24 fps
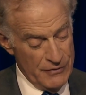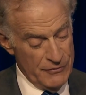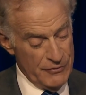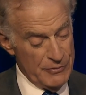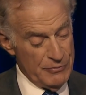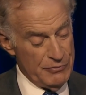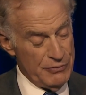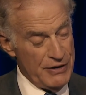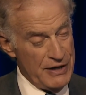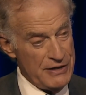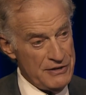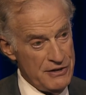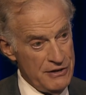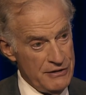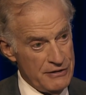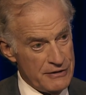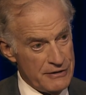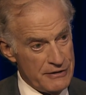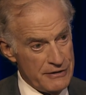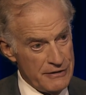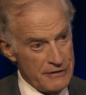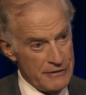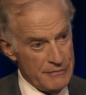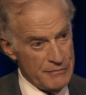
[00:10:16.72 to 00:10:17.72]
for
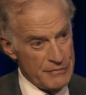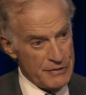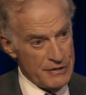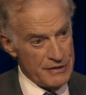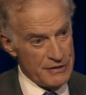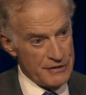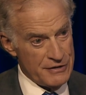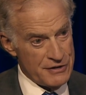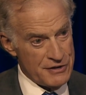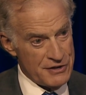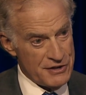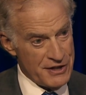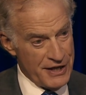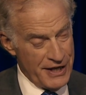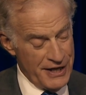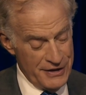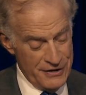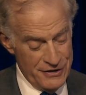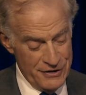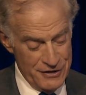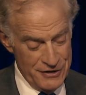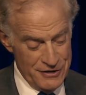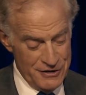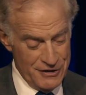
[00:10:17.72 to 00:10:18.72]
president. I mean,
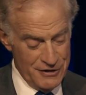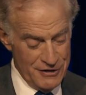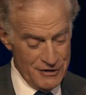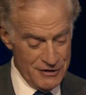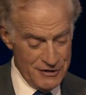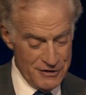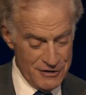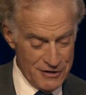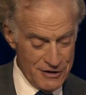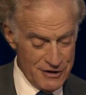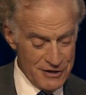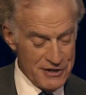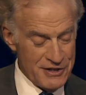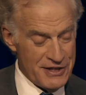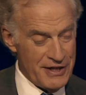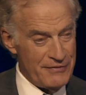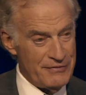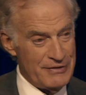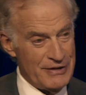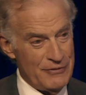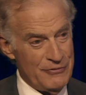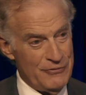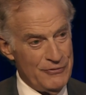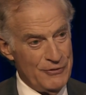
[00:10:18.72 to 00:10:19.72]
Sanders is uh,
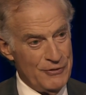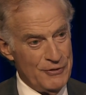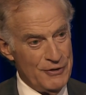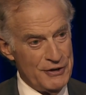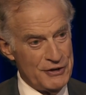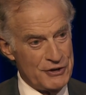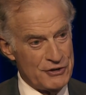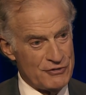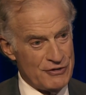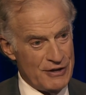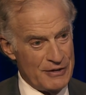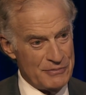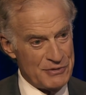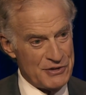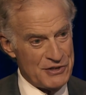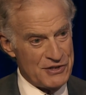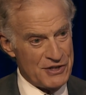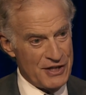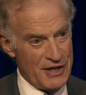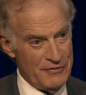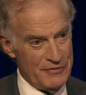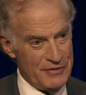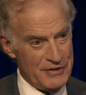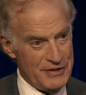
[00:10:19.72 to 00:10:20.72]
seventy-four, Trump
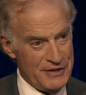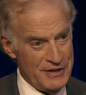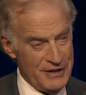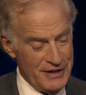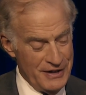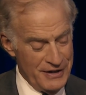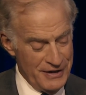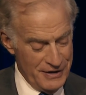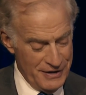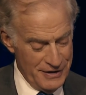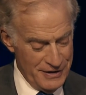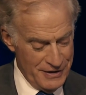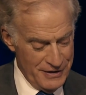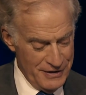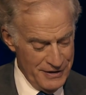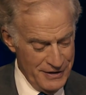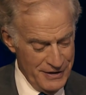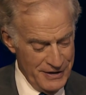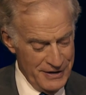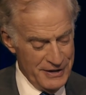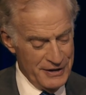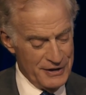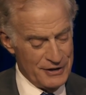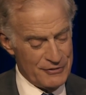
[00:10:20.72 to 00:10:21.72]
seventy, uh,
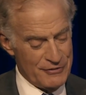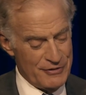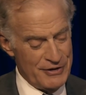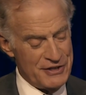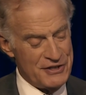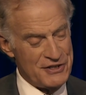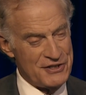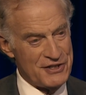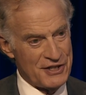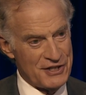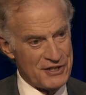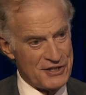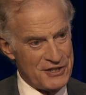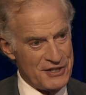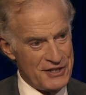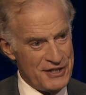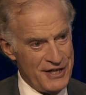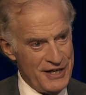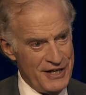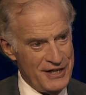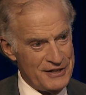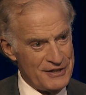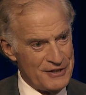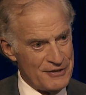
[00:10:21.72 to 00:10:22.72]
Hillary
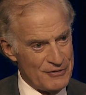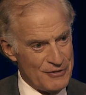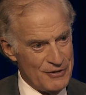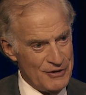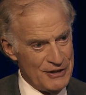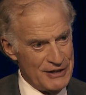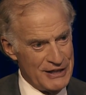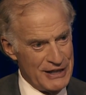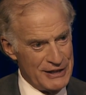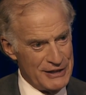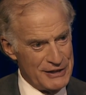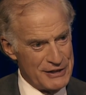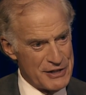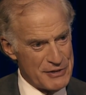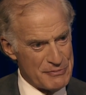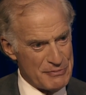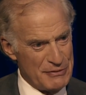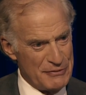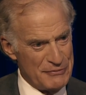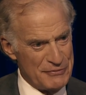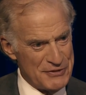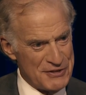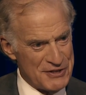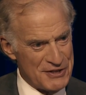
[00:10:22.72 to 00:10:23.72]
sixty-eight. They're all
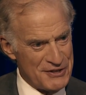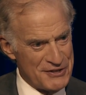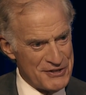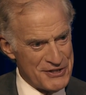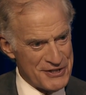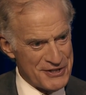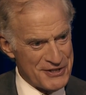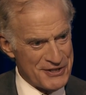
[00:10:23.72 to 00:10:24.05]
eligible for Social